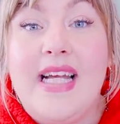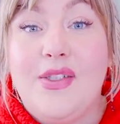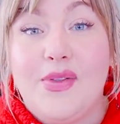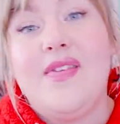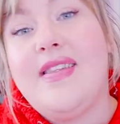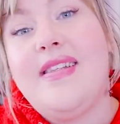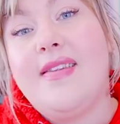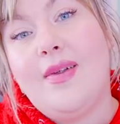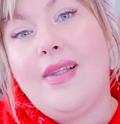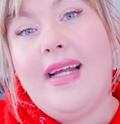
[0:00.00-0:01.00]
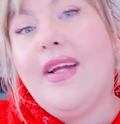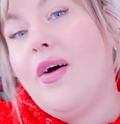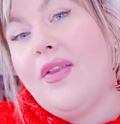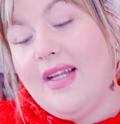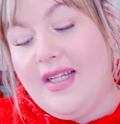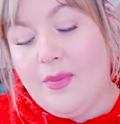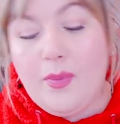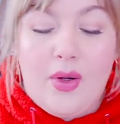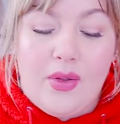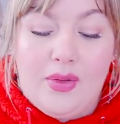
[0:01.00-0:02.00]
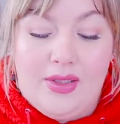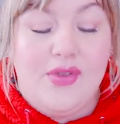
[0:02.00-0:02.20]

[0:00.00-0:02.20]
Does this look like authentic watercolour?